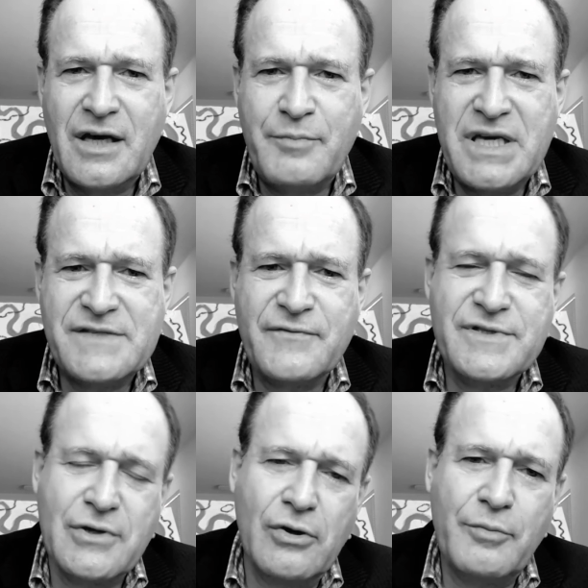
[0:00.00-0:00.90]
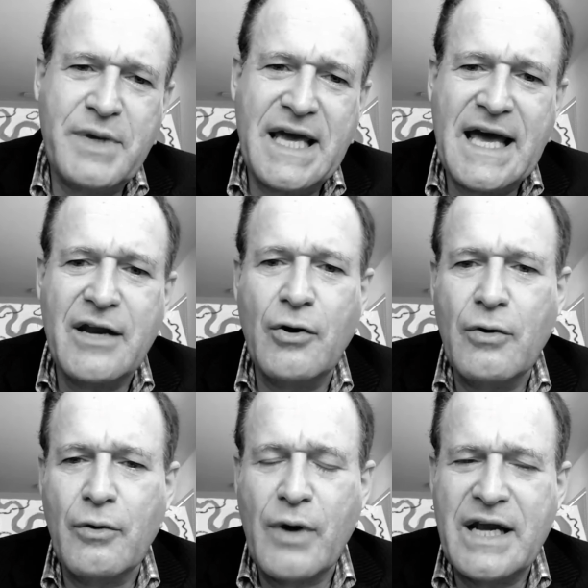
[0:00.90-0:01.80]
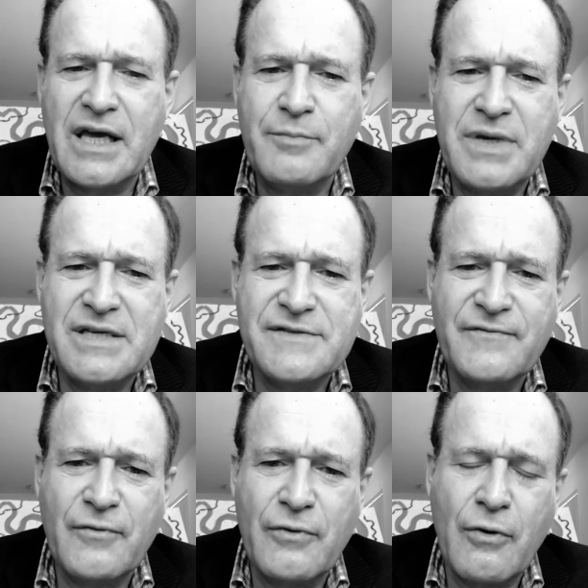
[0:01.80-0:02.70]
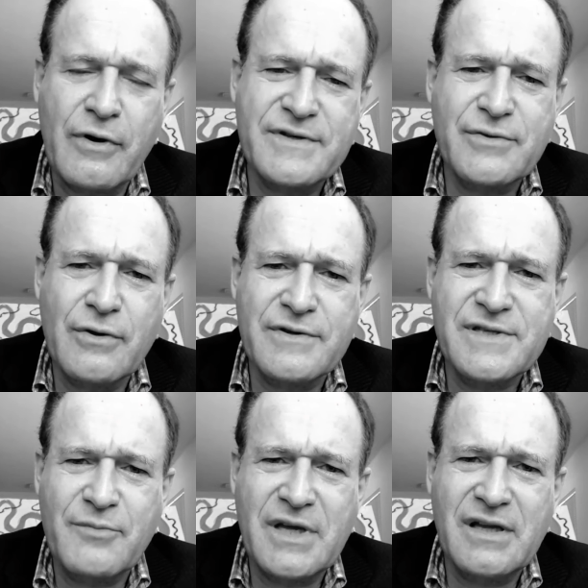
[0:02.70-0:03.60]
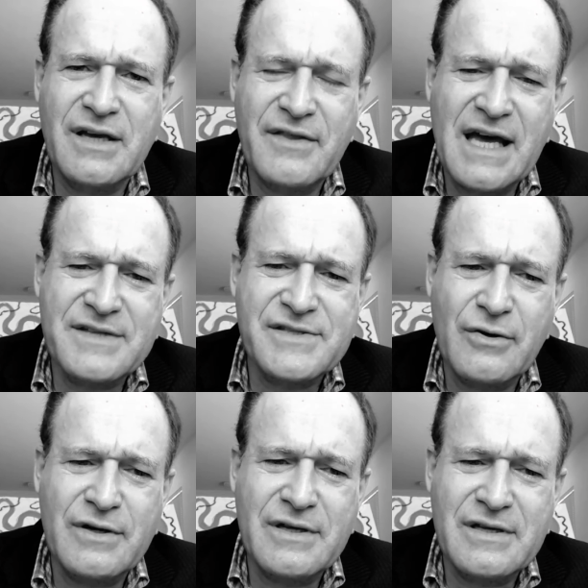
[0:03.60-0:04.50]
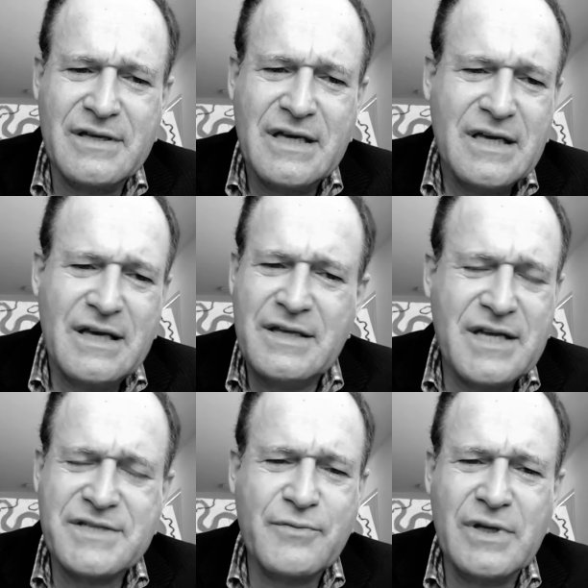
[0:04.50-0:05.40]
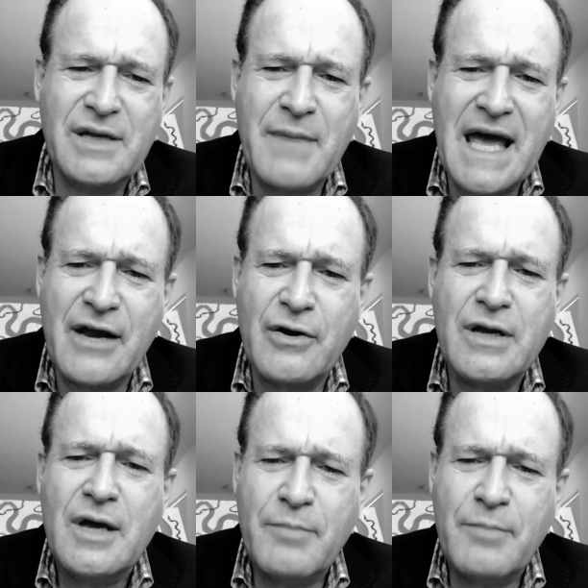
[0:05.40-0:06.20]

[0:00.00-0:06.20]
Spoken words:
a piece for solo piano or writing a piece for orchestra or something like that. So it doesn't really matter.